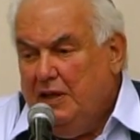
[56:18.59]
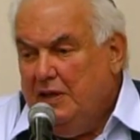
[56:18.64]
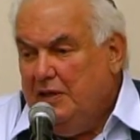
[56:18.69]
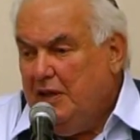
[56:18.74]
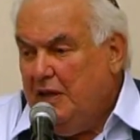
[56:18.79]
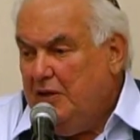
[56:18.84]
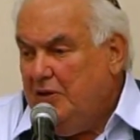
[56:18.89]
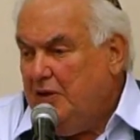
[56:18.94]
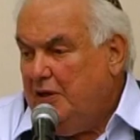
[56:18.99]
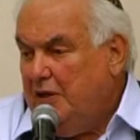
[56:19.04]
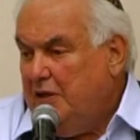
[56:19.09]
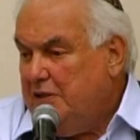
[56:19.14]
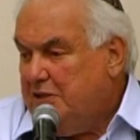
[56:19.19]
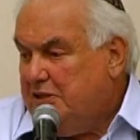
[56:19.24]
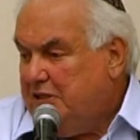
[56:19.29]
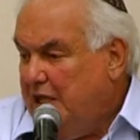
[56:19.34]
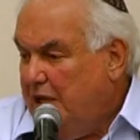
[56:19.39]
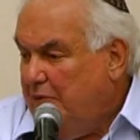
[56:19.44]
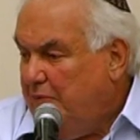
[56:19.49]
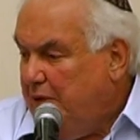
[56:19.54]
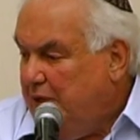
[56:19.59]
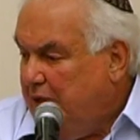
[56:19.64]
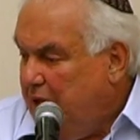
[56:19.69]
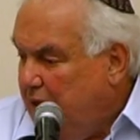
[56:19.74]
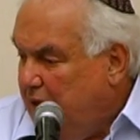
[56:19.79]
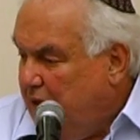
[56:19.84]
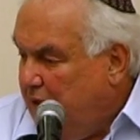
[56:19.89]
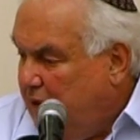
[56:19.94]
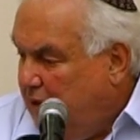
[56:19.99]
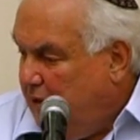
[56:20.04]
Now you're going to say we
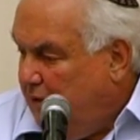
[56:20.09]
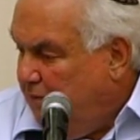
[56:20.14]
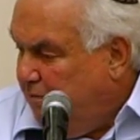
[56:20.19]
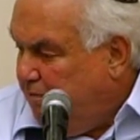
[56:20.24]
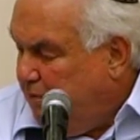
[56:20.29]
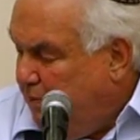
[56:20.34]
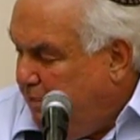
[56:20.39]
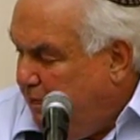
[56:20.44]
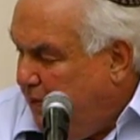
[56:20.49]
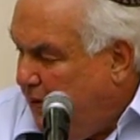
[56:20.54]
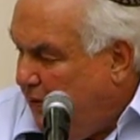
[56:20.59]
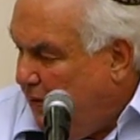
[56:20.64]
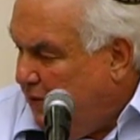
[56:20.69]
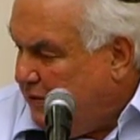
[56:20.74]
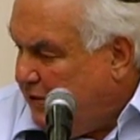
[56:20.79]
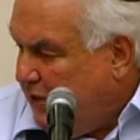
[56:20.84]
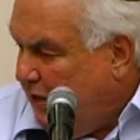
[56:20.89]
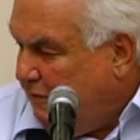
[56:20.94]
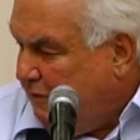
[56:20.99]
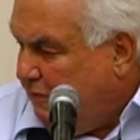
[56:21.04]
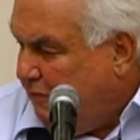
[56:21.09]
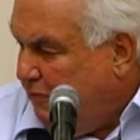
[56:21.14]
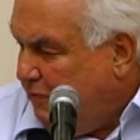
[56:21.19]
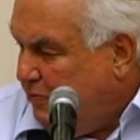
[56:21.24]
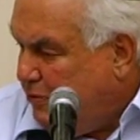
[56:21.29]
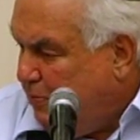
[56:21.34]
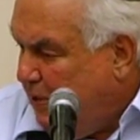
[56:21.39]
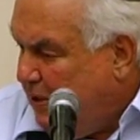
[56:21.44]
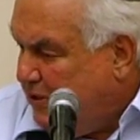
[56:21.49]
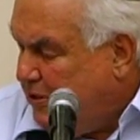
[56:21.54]
didn't prepare ourselves for
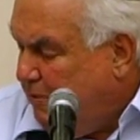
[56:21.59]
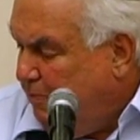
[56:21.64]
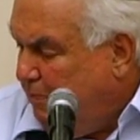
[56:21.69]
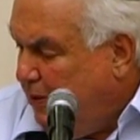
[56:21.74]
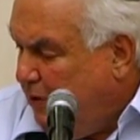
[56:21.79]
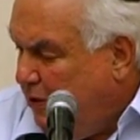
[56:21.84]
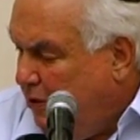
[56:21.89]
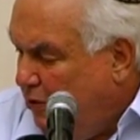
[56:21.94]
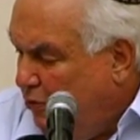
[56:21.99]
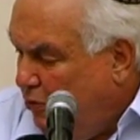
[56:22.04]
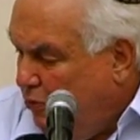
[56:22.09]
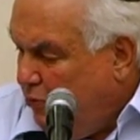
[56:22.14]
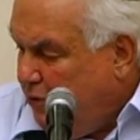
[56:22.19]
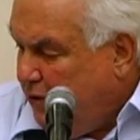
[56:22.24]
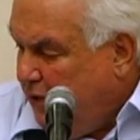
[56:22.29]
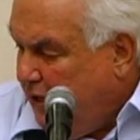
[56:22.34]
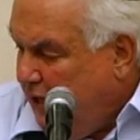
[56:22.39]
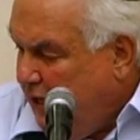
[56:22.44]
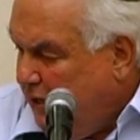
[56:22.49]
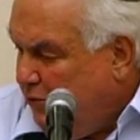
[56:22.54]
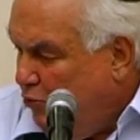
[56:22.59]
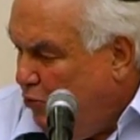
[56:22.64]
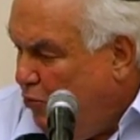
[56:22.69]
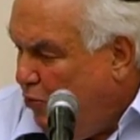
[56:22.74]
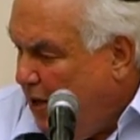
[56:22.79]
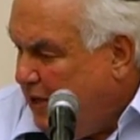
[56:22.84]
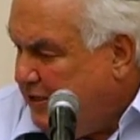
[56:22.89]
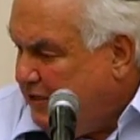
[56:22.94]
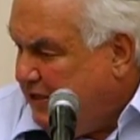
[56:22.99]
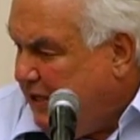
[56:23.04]
responsibility. Who cares? Who
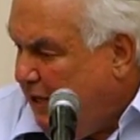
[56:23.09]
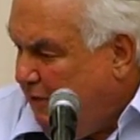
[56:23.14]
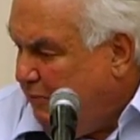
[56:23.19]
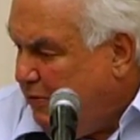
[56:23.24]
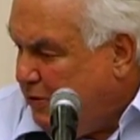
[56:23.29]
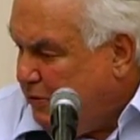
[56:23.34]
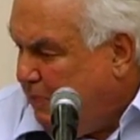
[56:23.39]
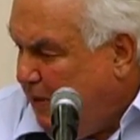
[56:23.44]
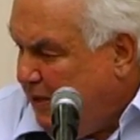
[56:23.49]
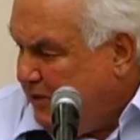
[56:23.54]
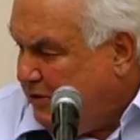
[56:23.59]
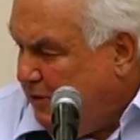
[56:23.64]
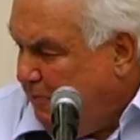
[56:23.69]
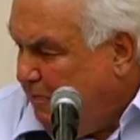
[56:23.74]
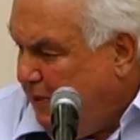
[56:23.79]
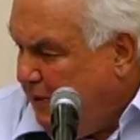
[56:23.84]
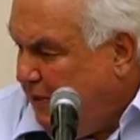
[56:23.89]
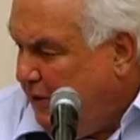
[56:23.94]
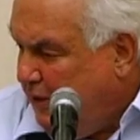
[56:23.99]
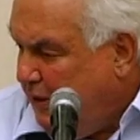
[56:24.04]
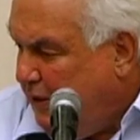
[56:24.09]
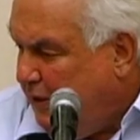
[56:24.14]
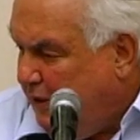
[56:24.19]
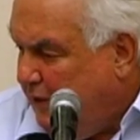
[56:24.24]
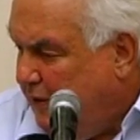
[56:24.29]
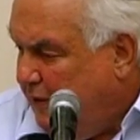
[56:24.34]
wants that responsibility?